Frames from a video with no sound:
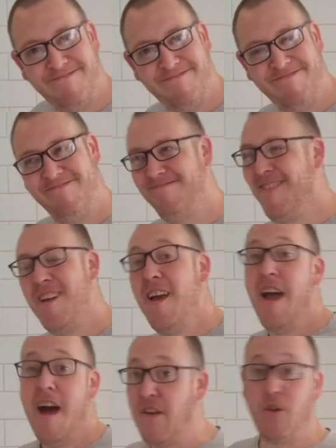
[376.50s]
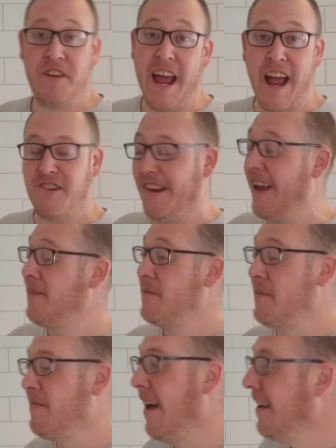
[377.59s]
I've had a good day, actually, to
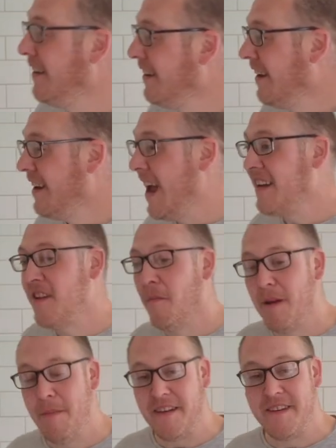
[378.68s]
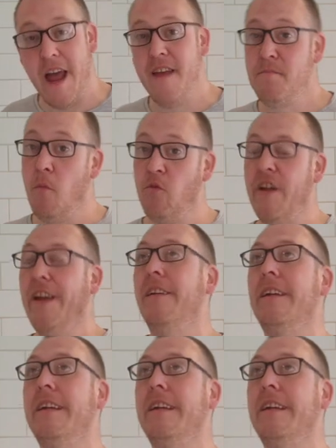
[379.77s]
be fair yeah, it's not been a bad day. It's Monday.